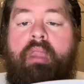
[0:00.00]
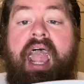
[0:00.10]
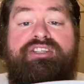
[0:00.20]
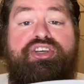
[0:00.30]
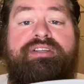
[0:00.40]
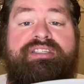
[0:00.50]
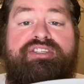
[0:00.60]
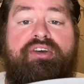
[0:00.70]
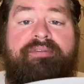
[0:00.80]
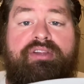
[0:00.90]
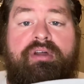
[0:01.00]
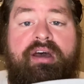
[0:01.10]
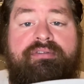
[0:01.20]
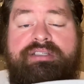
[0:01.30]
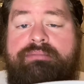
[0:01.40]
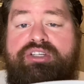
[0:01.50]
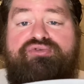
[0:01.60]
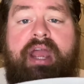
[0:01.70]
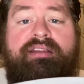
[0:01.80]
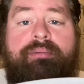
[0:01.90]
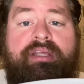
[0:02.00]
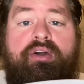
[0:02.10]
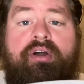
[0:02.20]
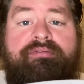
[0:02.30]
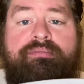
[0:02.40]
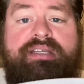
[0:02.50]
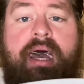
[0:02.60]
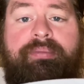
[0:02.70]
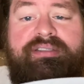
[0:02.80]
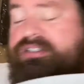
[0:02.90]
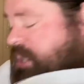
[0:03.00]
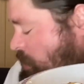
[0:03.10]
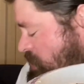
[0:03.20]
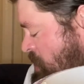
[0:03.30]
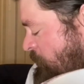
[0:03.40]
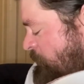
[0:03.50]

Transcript: As you can see, Sofrito lovers, I'm just randomly going from topic to topic.